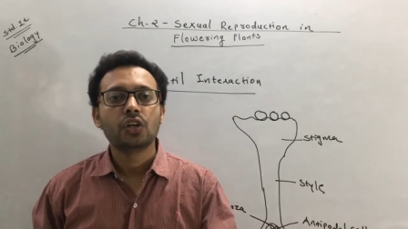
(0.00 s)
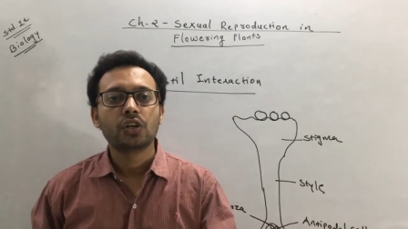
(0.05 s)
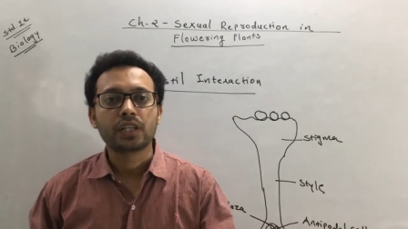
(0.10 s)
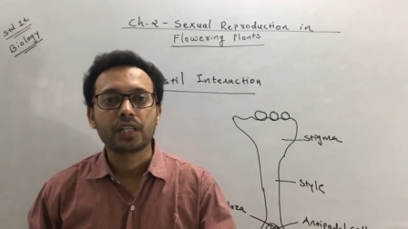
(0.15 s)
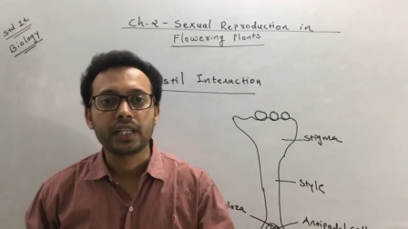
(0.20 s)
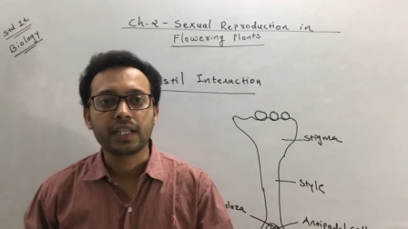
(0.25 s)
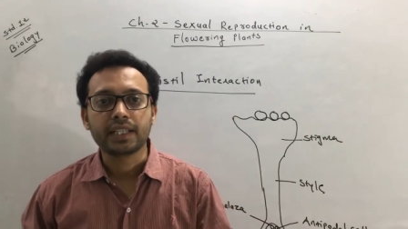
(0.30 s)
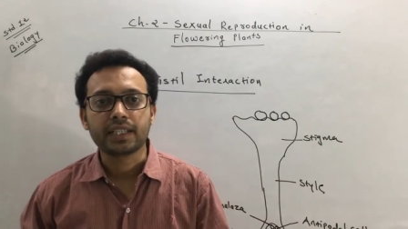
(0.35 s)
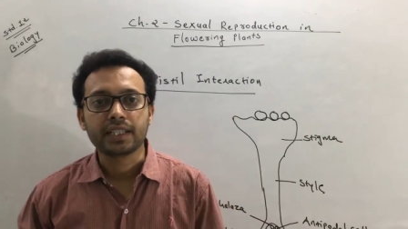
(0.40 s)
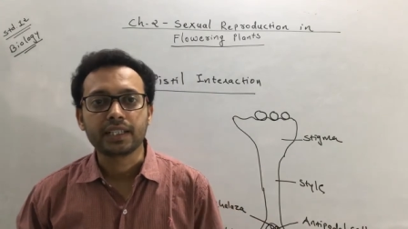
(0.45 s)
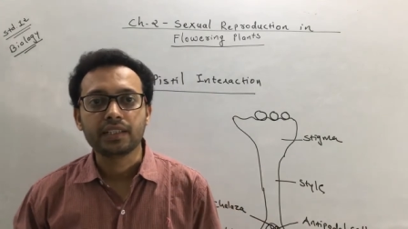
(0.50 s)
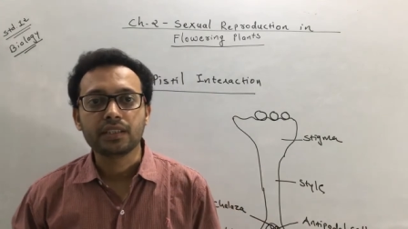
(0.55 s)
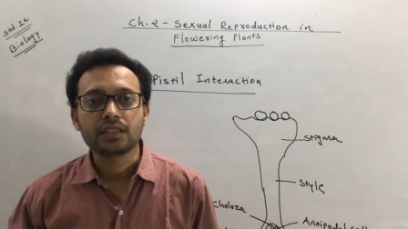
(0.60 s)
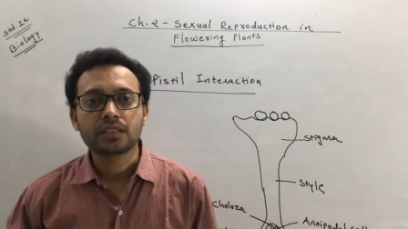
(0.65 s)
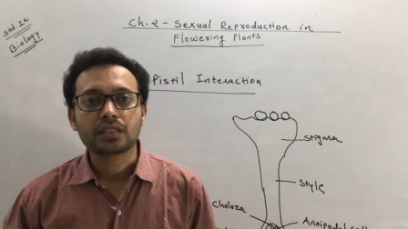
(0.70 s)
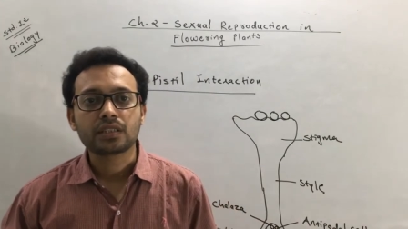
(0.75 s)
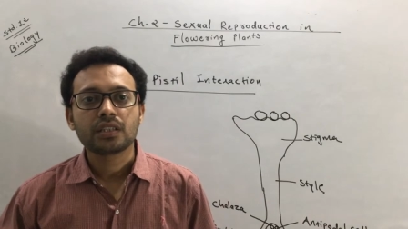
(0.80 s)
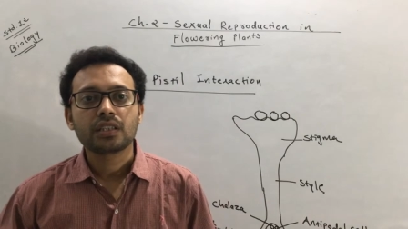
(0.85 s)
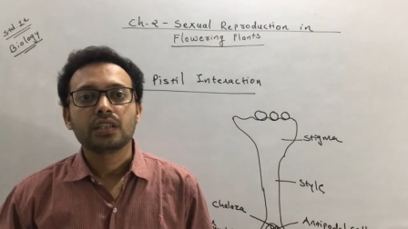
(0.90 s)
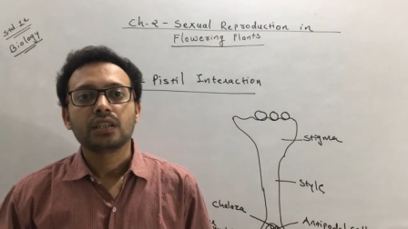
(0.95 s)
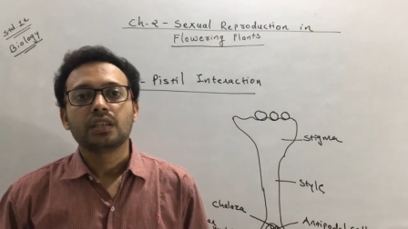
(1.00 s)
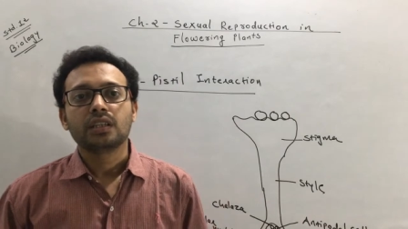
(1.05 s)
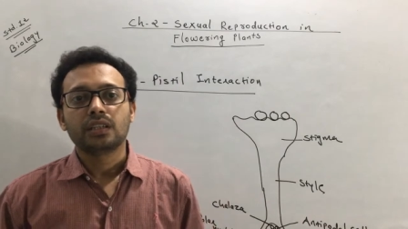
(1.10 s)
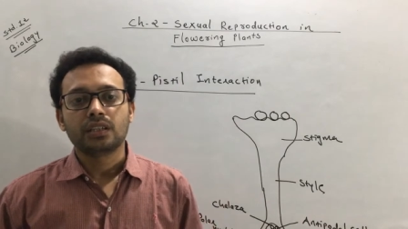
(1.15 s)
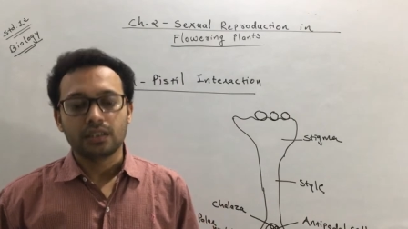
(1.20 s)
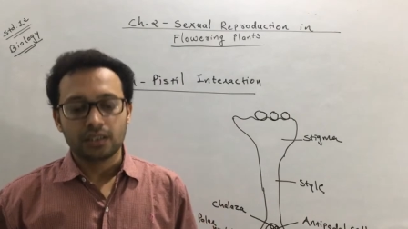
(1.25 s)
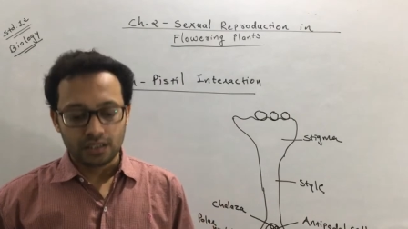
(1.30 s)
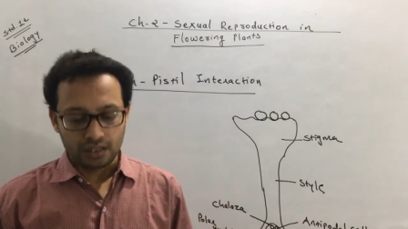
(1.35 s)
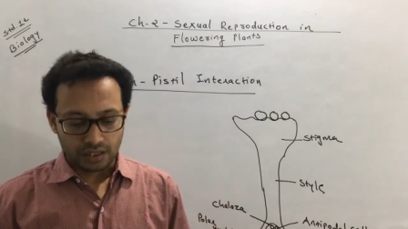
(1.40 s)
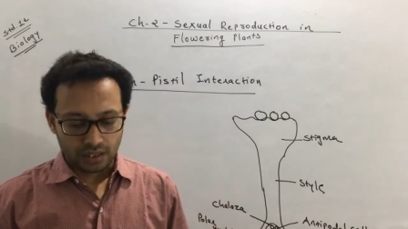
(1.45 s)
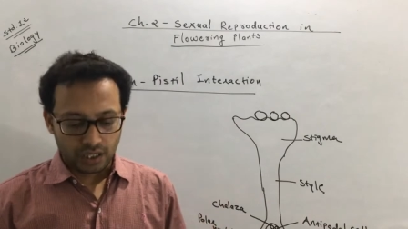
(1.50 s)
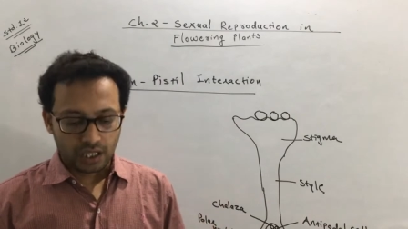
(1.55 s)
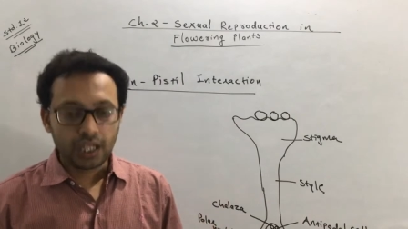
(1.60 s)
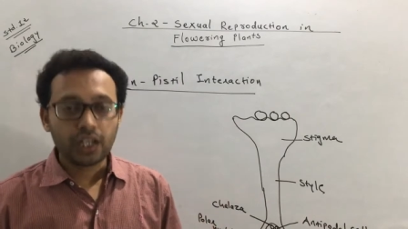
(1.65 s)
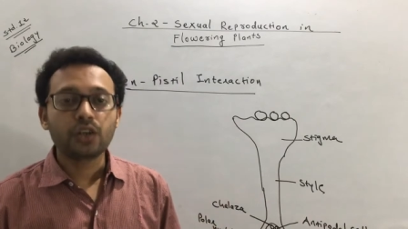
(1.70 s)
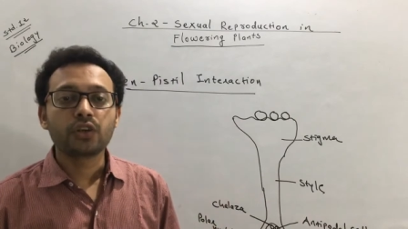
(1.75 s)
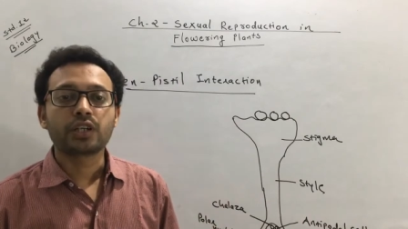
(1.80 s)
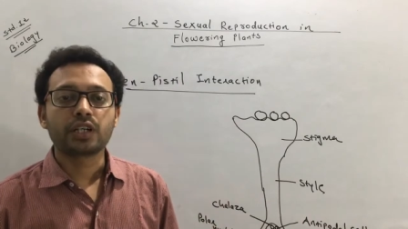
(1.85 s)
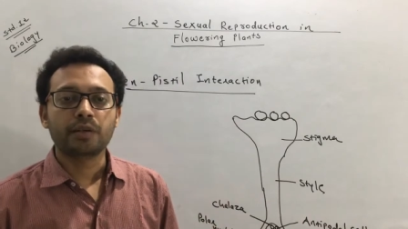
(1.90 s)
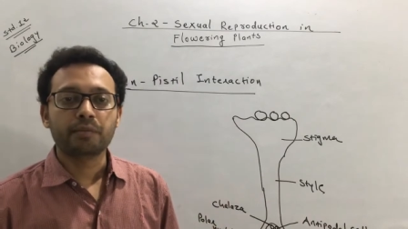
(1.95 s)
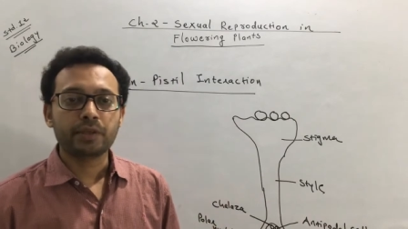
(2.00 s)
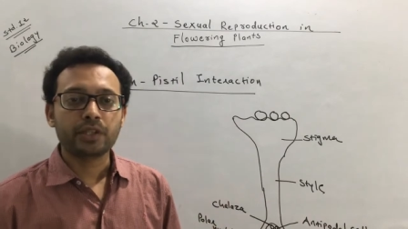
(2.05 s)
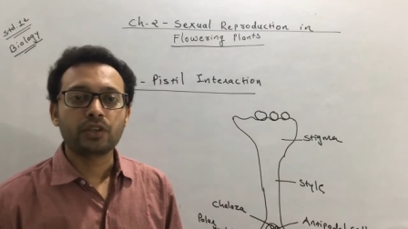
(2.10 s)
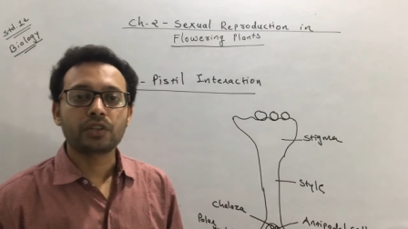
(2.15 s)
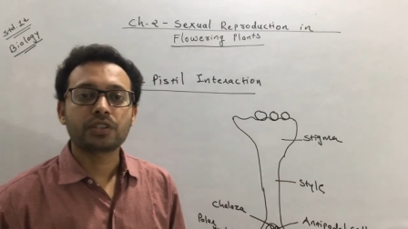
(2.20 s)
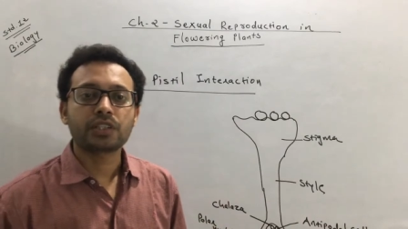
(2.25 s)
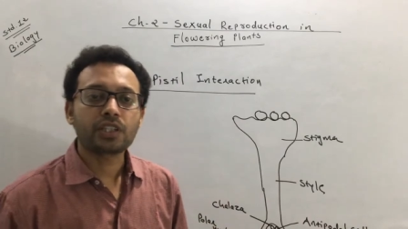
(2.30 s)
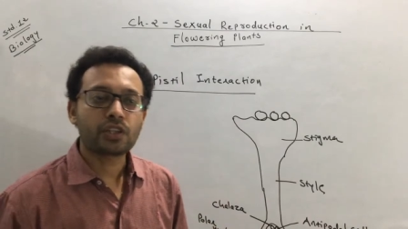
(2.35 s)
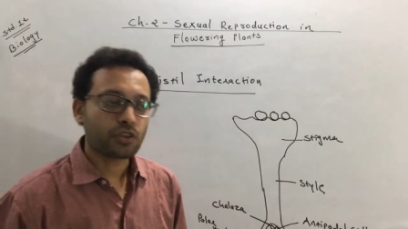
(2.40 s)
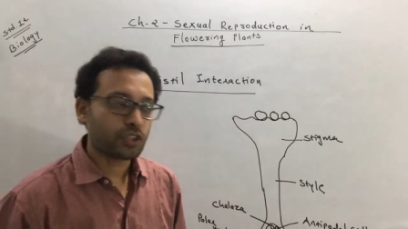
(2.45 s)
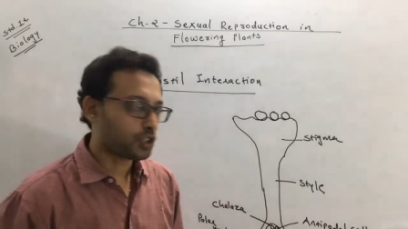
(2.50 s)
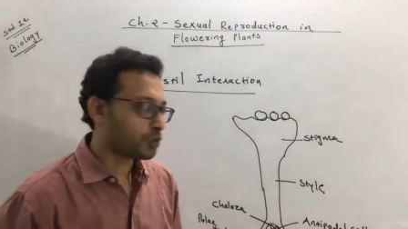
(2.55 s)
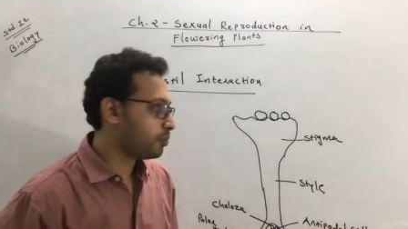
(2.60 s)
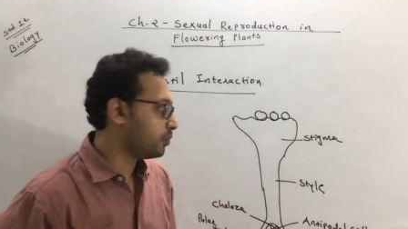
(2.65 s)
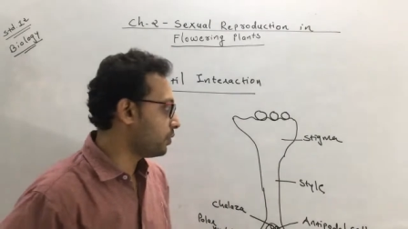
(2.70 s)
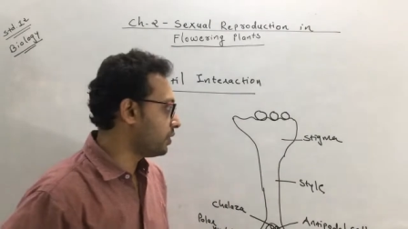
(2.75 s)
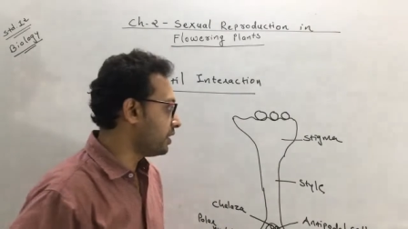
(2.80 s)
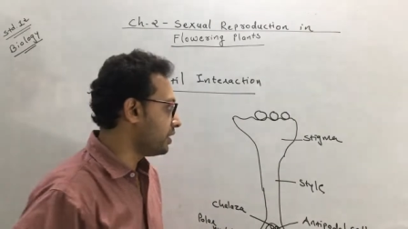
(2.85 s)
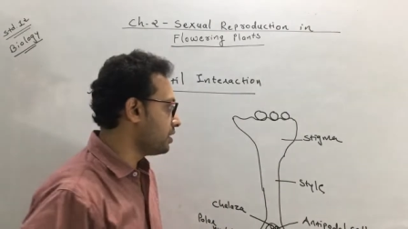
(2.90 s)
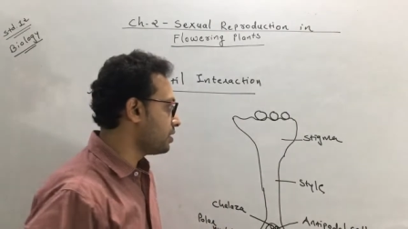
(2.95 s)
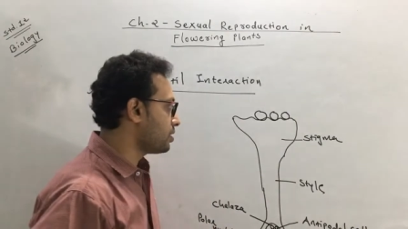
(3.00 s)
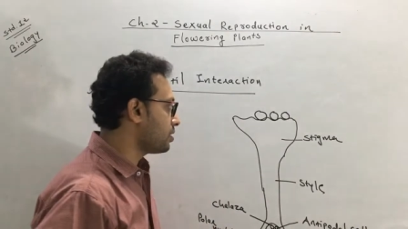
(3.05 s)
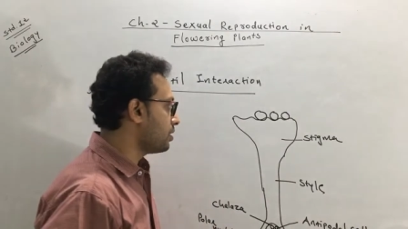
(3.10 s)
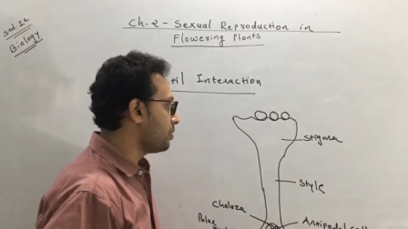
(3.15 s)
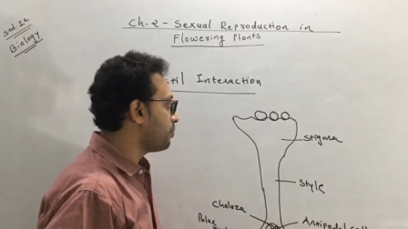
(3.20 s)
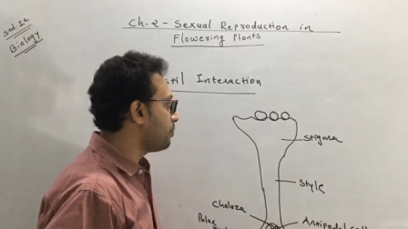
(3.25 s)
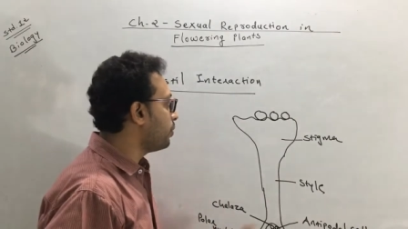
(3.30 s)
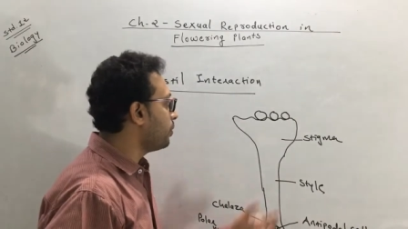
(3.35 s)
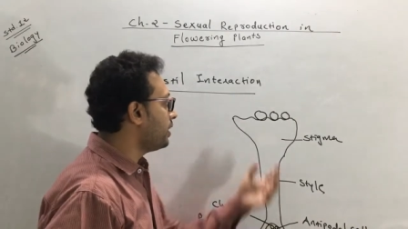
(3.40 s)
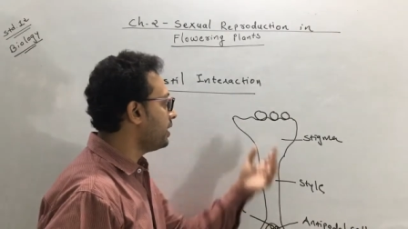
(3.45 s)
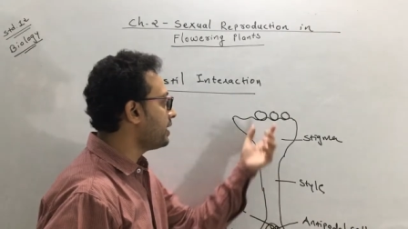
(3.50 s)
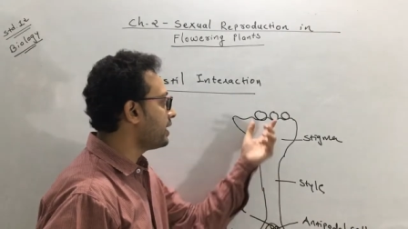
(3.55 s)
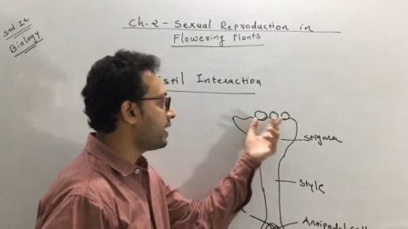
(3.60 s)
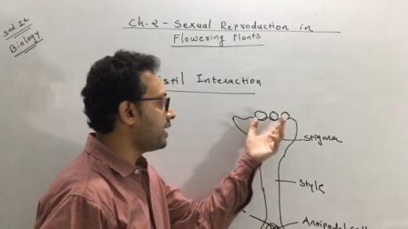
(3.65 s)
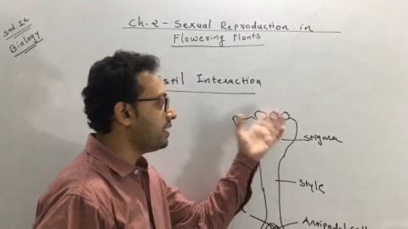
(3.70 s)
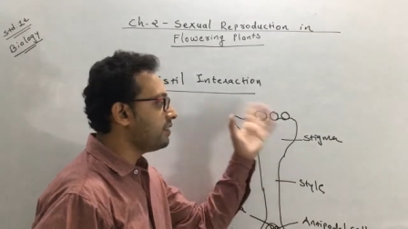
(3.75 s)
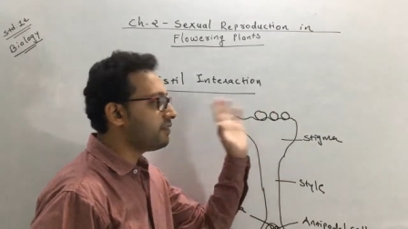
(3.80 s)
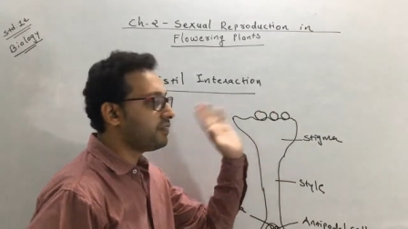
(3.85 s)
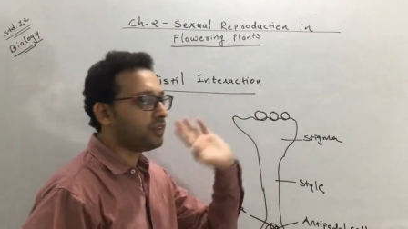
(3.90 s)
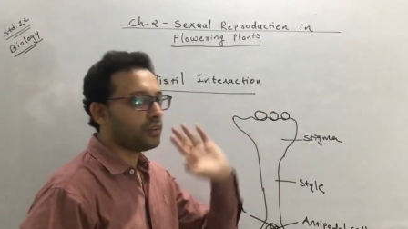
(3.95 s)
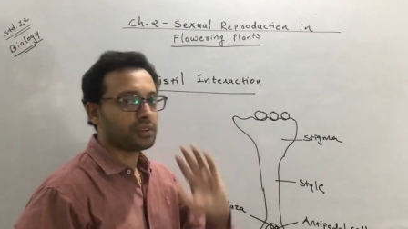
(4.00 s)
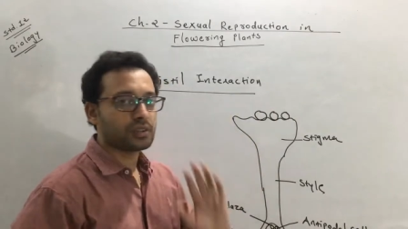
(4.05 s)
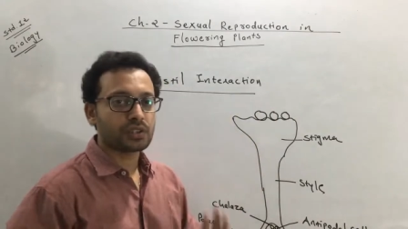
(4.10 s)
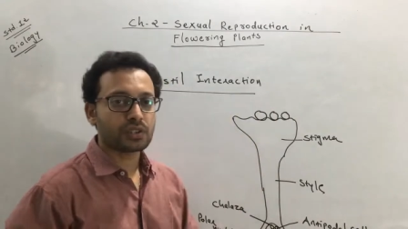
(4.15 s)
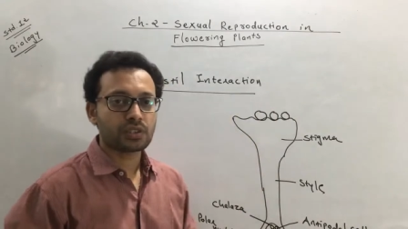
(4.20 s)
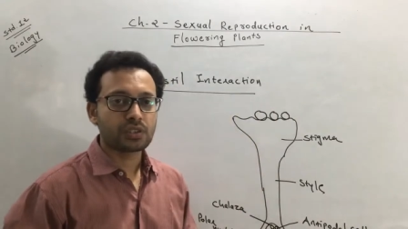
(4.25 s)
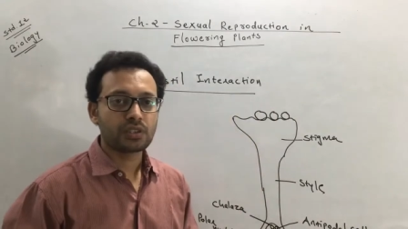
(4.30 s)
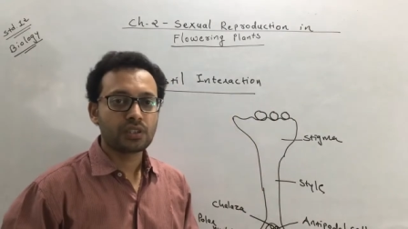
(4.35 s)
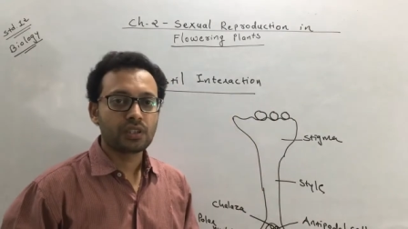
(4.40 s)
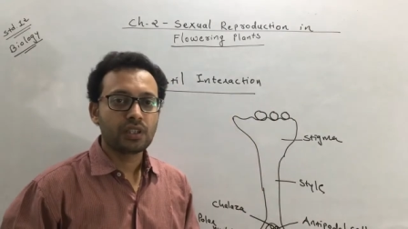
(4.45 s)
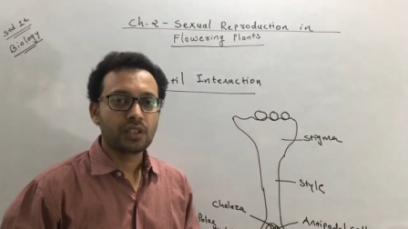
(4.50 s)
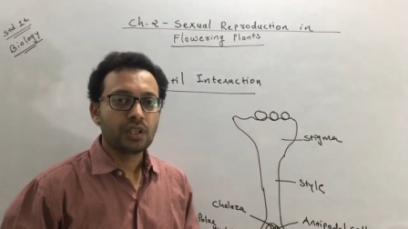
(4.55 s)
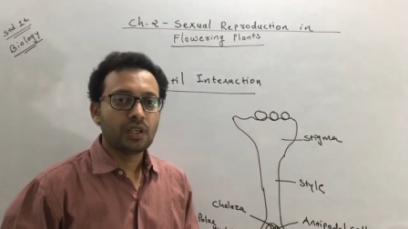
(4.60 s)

or it is allogamy or the cross pollination. Pollen grain falls.